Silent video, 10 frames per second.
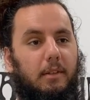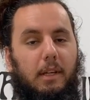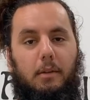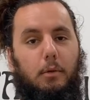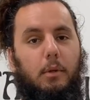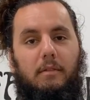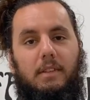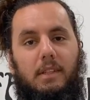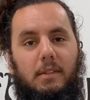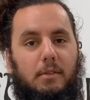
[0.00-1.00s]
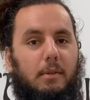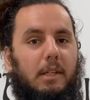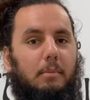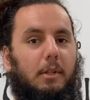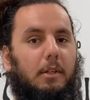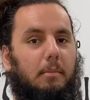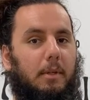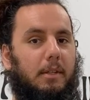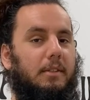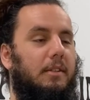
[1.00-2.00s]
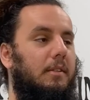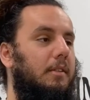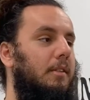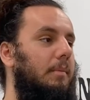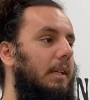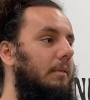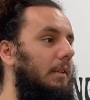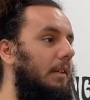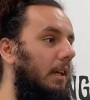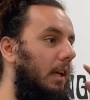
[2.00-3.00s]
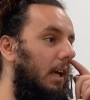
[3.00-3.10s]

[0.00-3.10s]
like who even sells 3D printer parts to begin with,